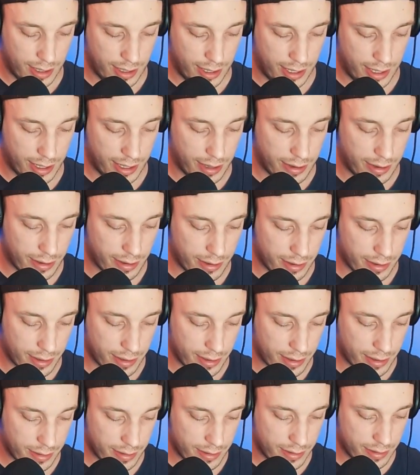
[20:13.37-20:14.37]
And
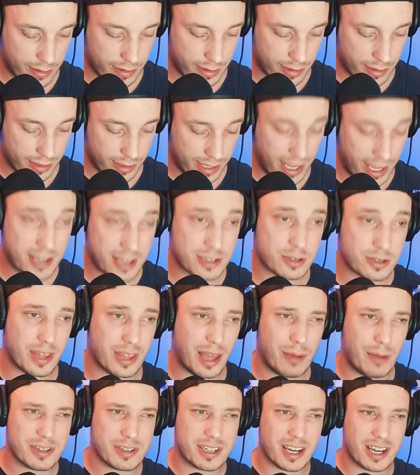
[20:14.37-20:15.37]
yeah, so
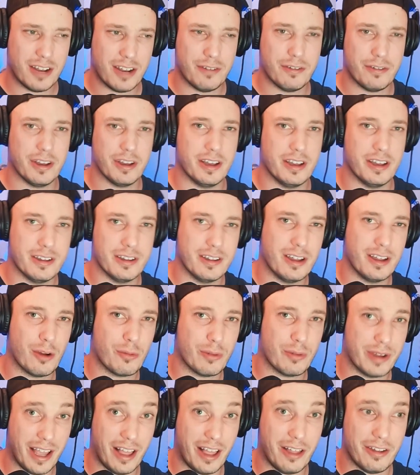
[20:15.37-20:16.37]
that was kind of a
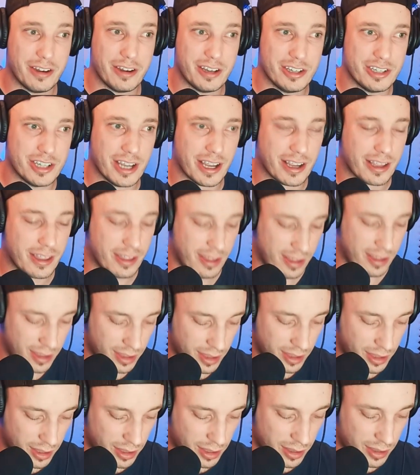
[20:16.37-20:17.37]
reality check,
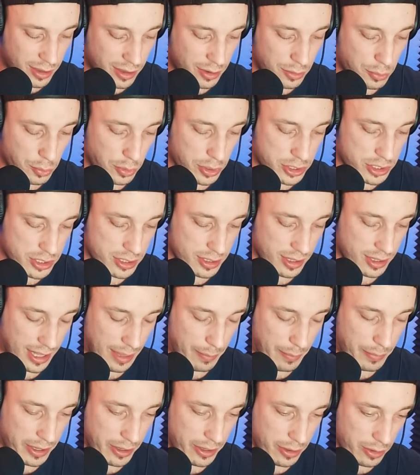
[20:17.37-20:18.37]
which
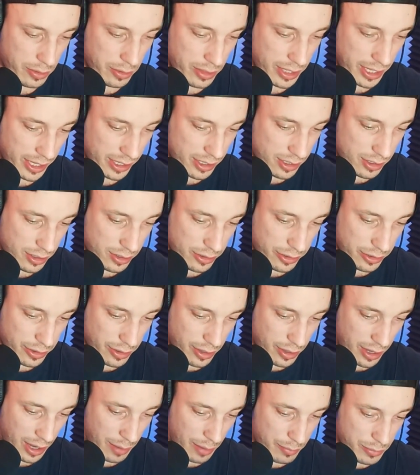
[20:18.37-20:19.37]
let me know like
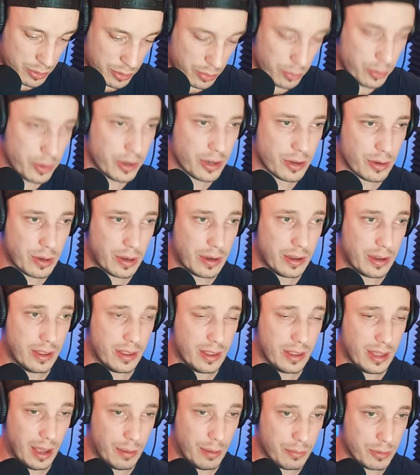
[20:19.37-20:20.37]
I'm doing
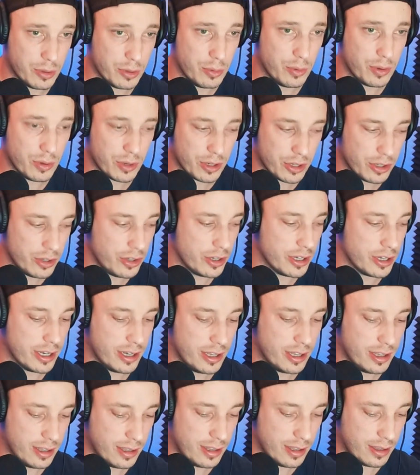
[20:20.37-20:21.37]

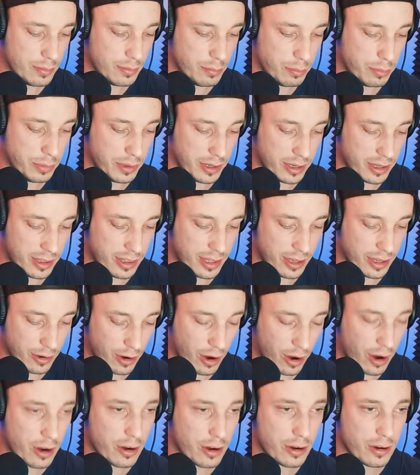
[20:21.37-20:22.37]
good, but there
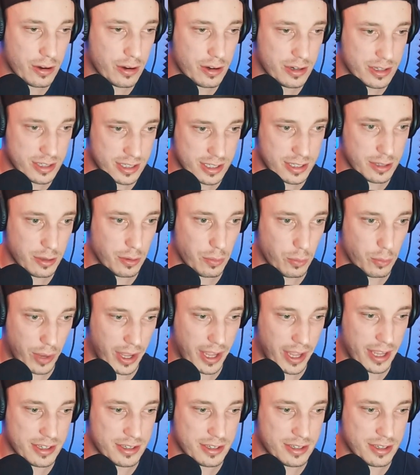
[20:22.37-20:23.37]
are still
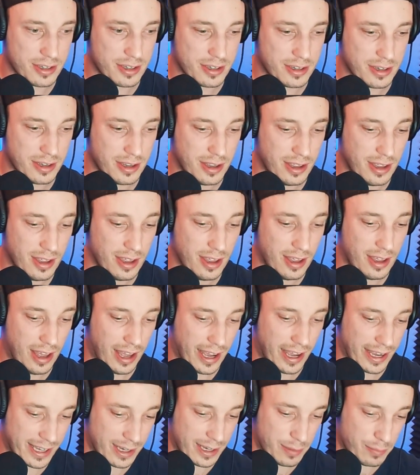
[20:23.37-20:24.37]
ways
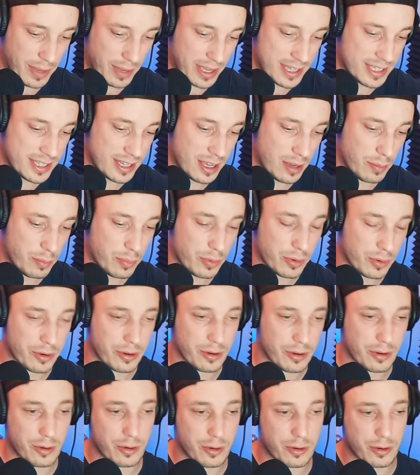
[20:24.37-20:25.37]
I can mess up
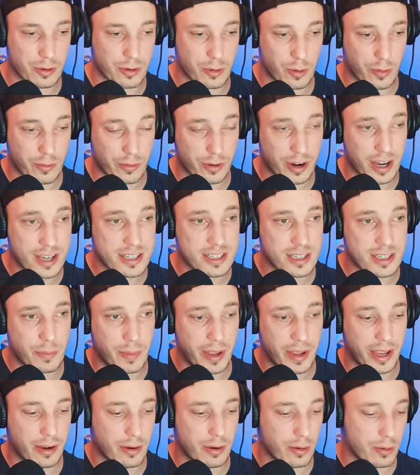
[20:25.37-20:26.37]
or
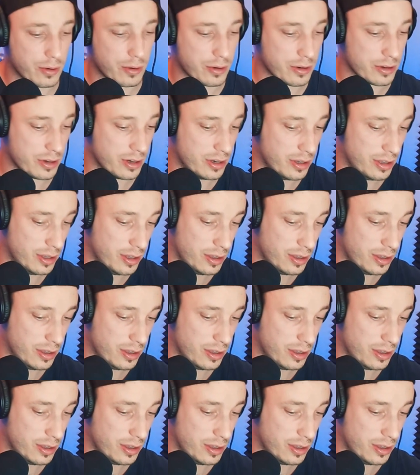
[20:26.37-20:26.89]
overestimate or